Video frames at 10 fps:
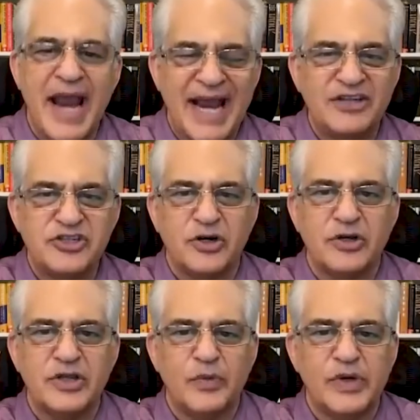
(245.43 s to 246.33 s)

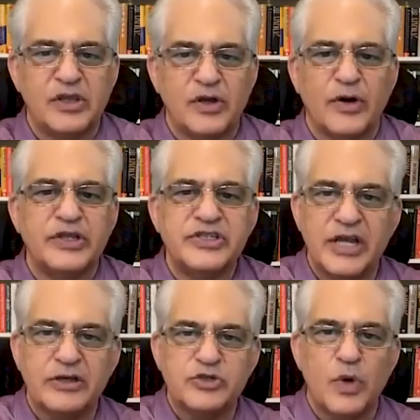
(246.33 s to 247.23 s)
answer that we learned in
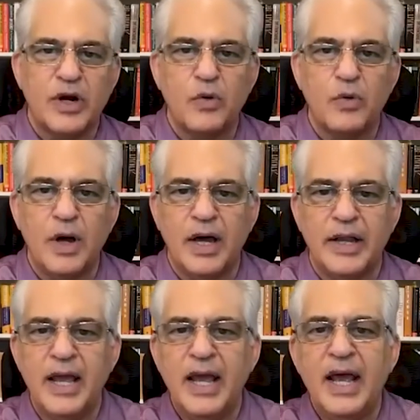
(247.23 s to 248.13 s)
Sales 101,